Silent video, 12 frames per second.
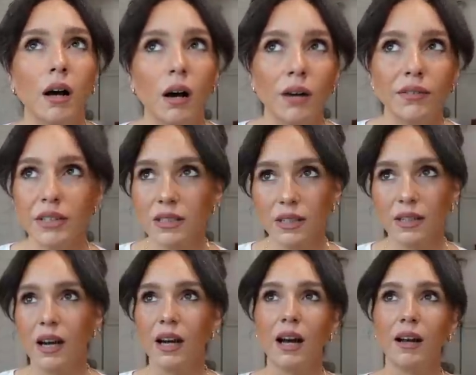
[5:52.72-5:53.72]
obviously.
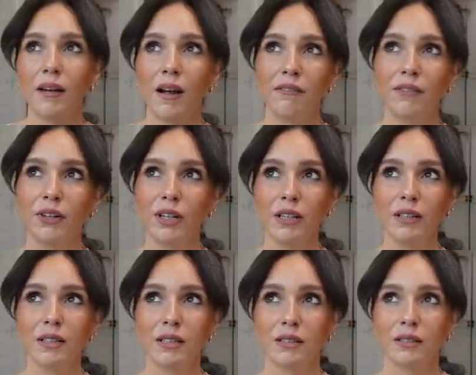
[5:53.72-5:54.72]
I, I
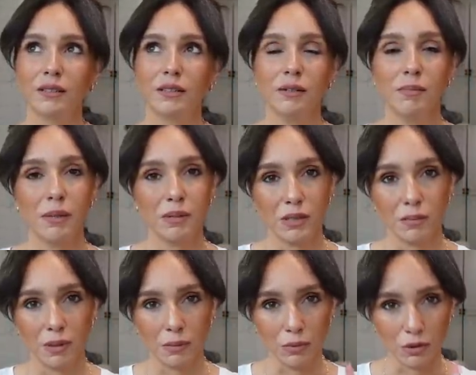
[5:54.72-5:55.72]
forget that maybe some
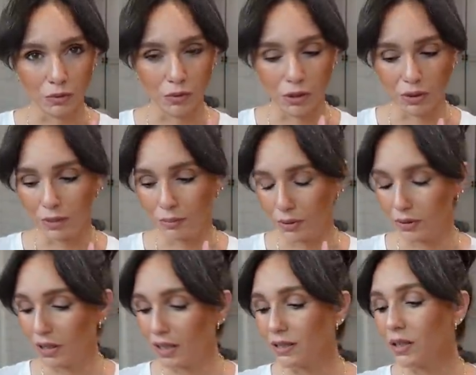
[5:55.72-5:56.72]
people don't know that, but
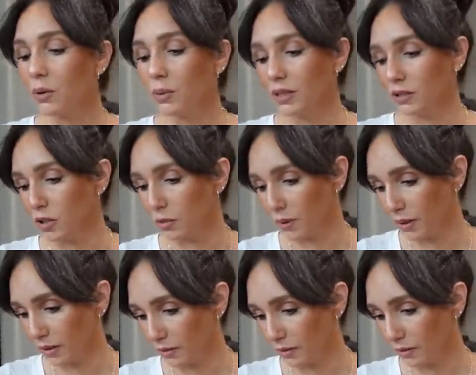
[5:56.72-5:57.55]
it's always no bun.